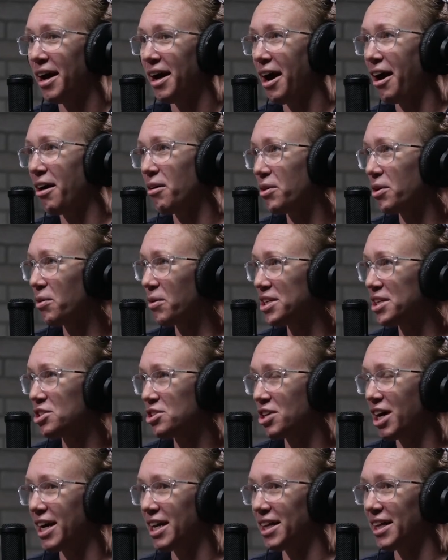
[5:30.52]
I would always
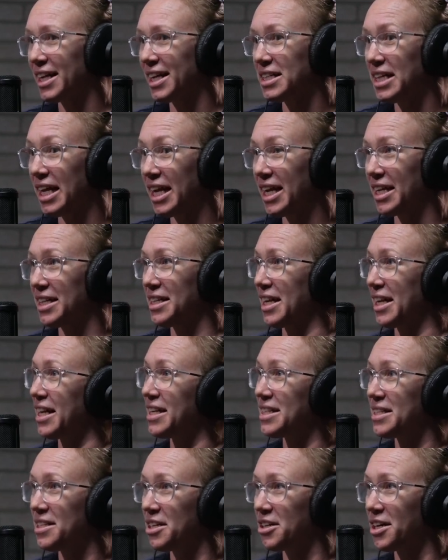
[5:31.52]
try to like take into
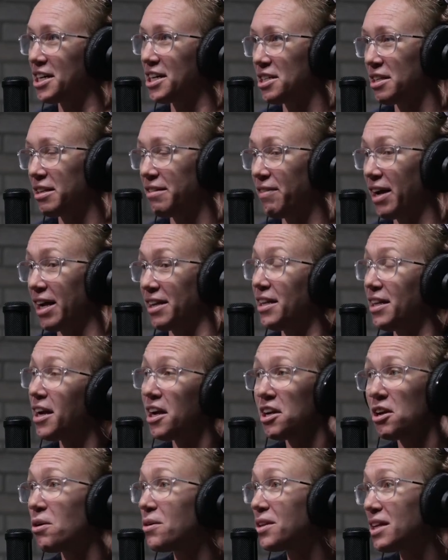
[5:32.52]
consideration the fact that I
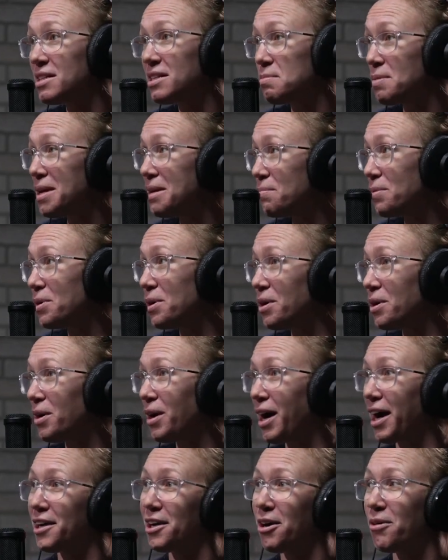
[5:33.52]
know these people,
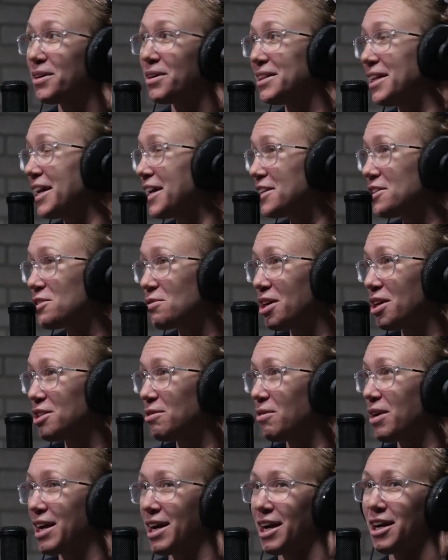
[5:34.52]
I know what they enjoy
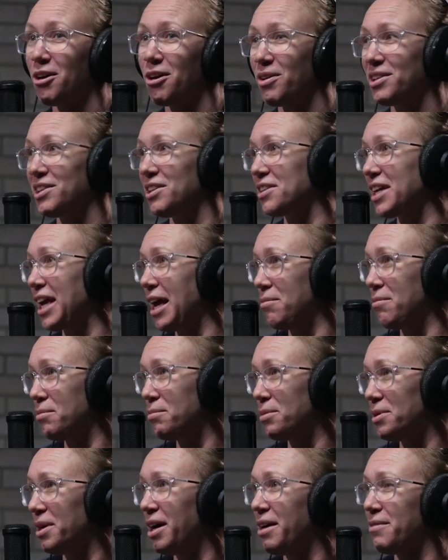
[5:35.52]
doing, I know what they're
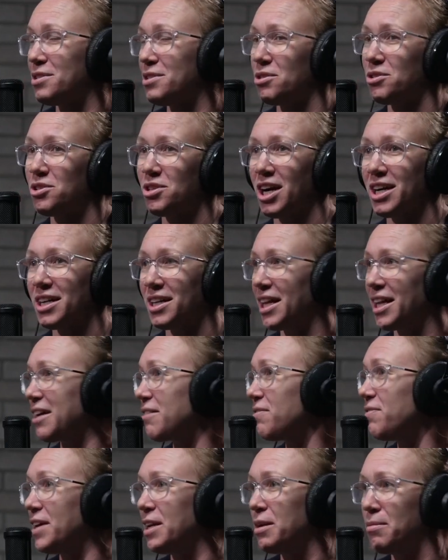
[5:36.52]
capable of. So trying to like
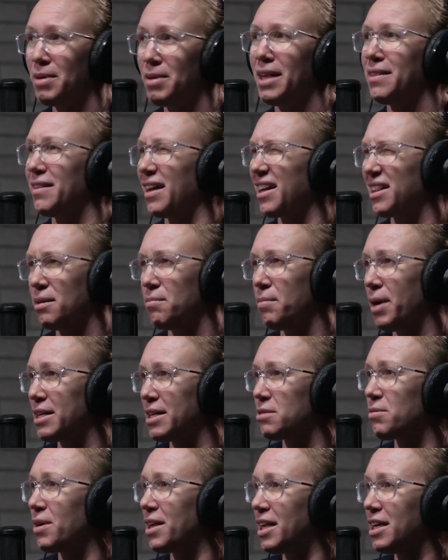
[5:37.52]
fit them in like the
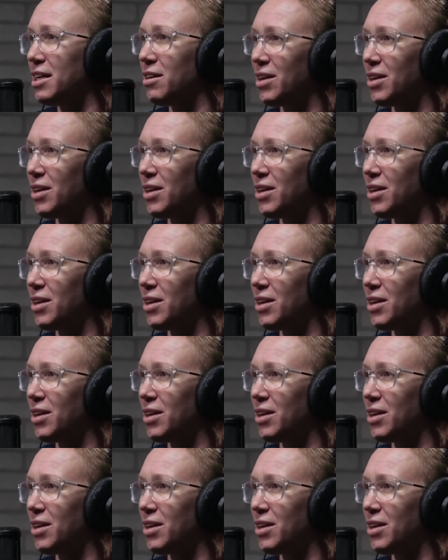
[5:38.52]
best way that you